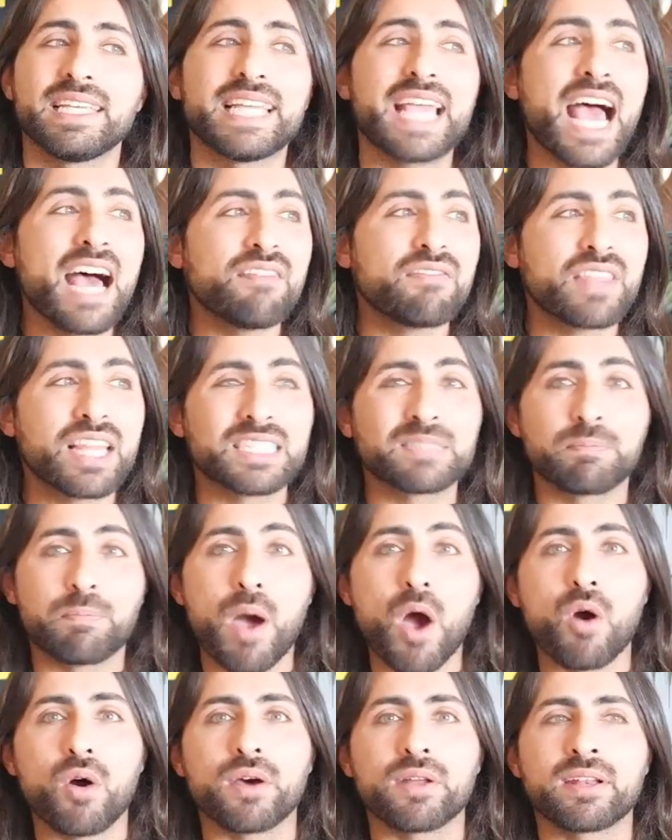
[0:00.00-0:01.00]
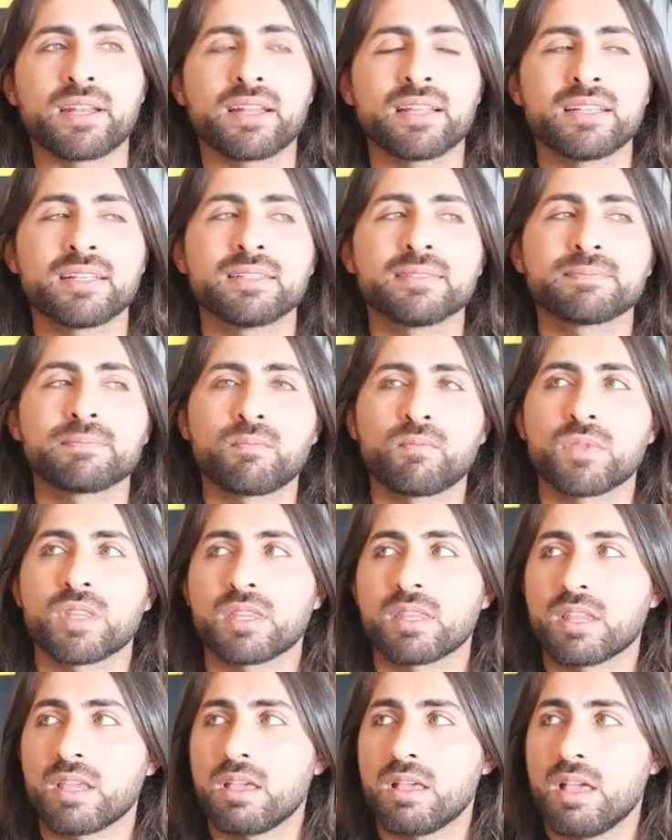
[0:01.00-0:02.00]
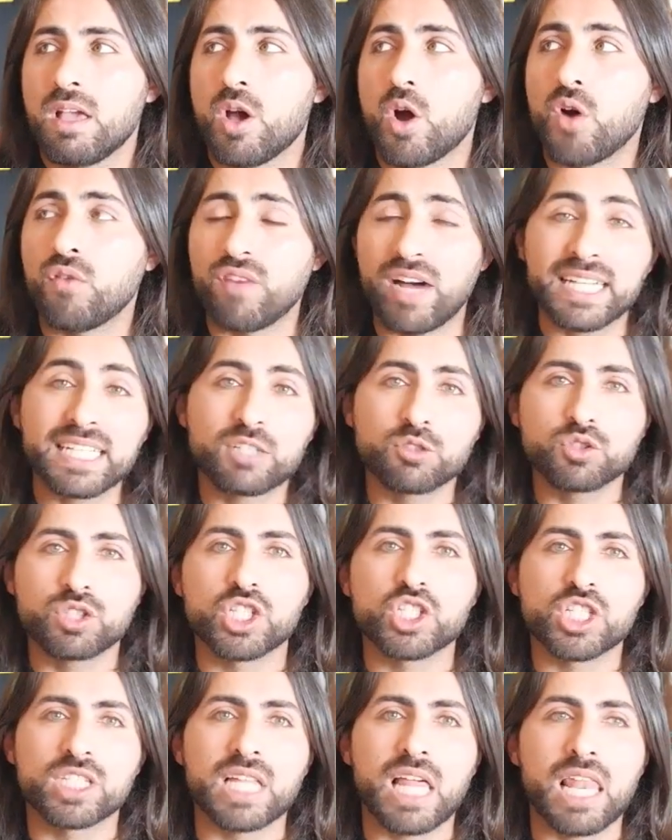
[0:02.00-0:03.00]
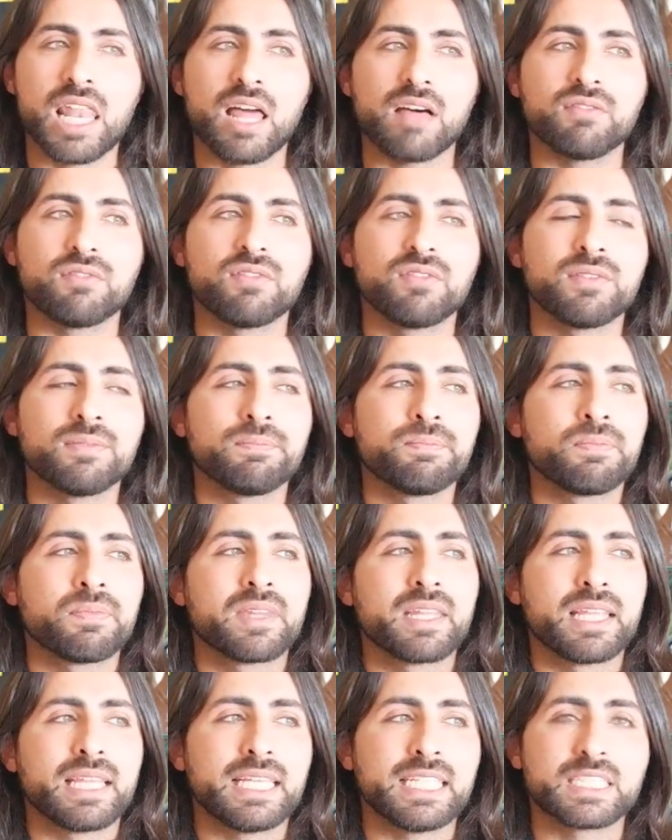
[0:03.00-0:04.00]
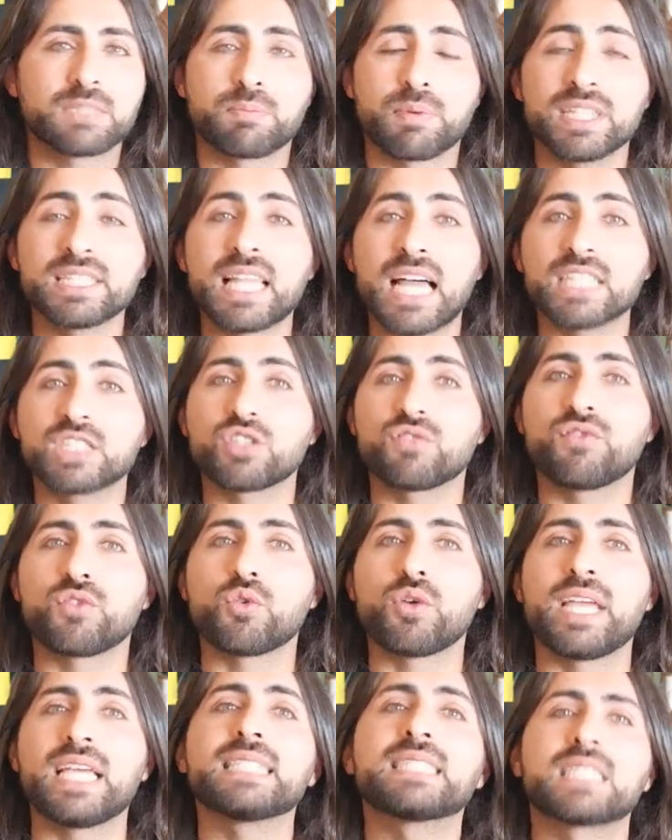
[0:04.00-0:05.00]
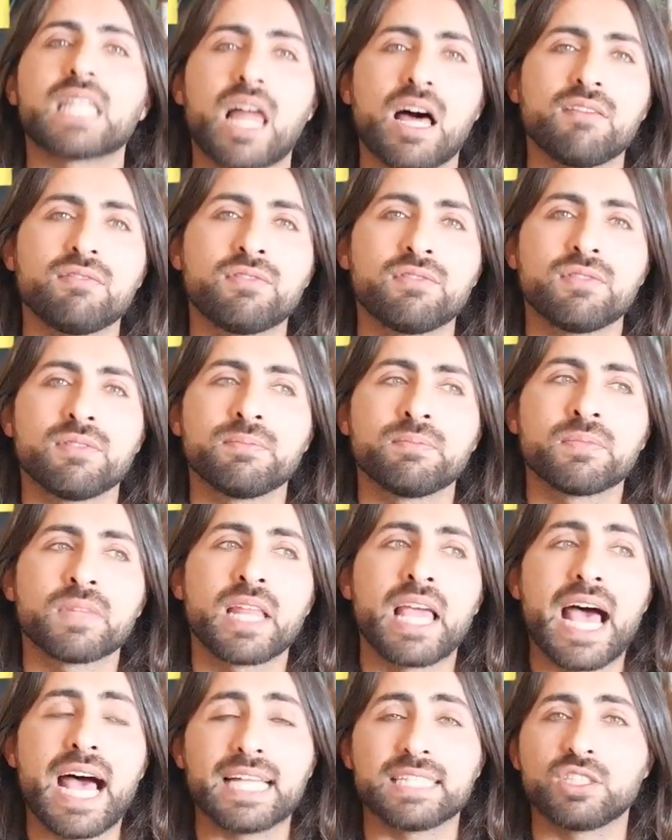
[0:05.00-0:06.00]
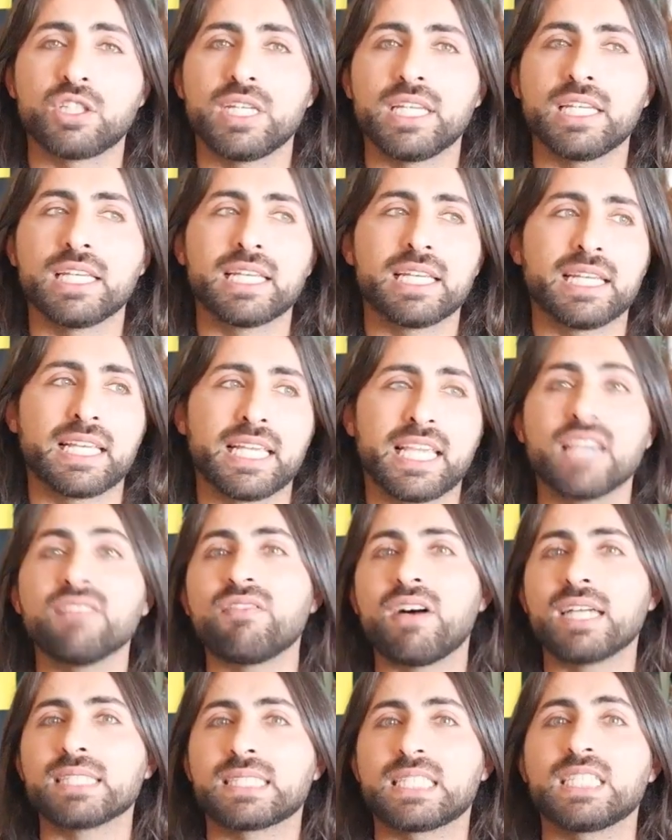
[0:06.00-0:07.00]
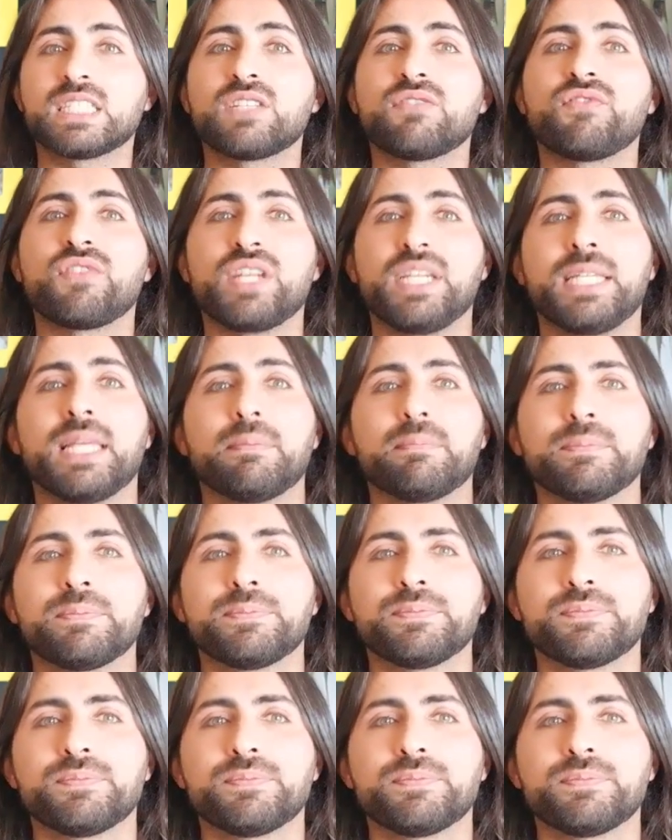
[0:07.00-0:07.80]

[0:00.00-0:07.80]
He had that power. Of unconditional love. He split us through his love and he gave us his freedom.